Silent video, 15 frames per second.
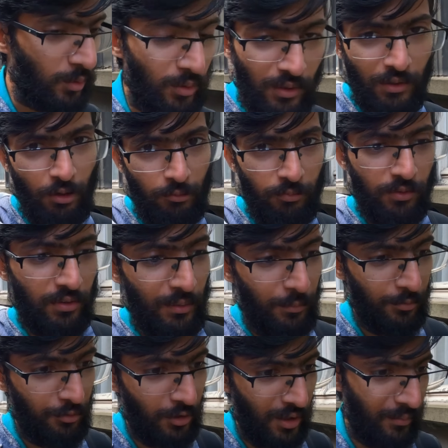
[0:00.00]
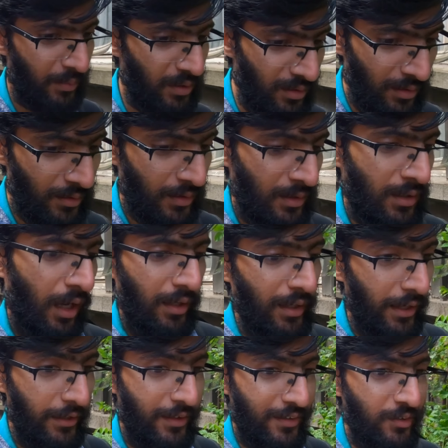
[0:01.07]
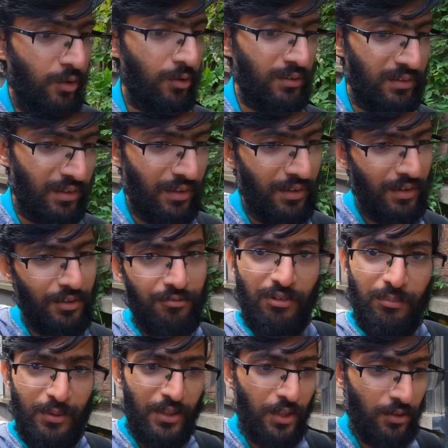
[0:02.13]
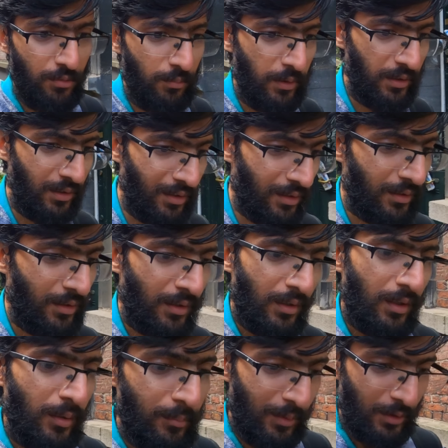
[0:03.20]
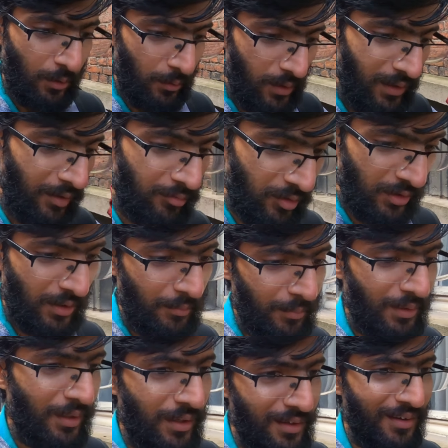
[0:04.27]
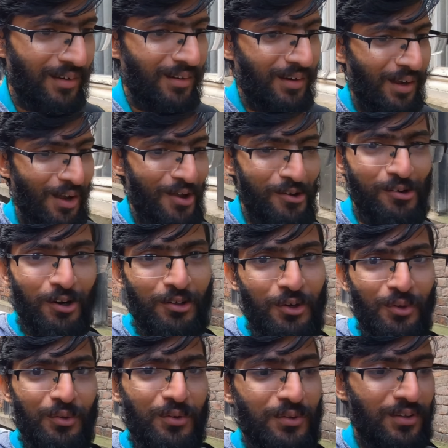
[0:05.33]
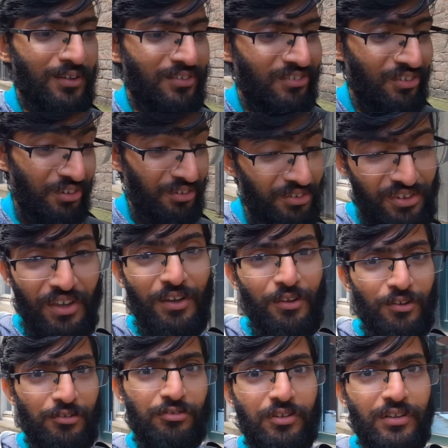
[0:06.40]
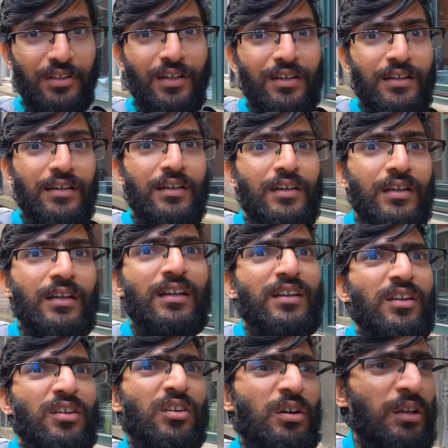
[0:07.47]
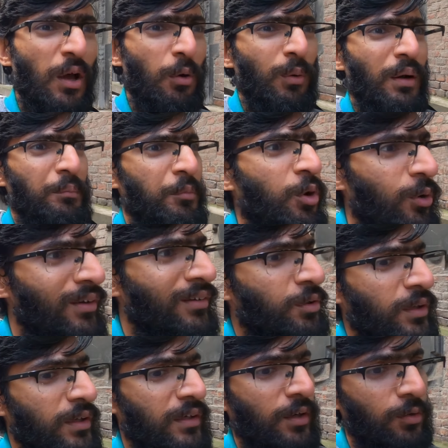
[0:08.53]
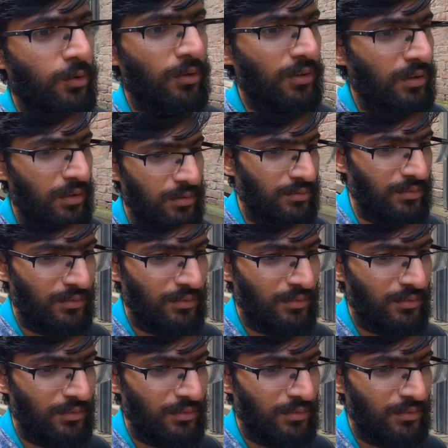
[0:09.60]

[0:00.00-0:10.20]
Google obviously before coming and I did not think it will be this big but only after coming here I got to know the sheer size of it so now I'm going to the town hall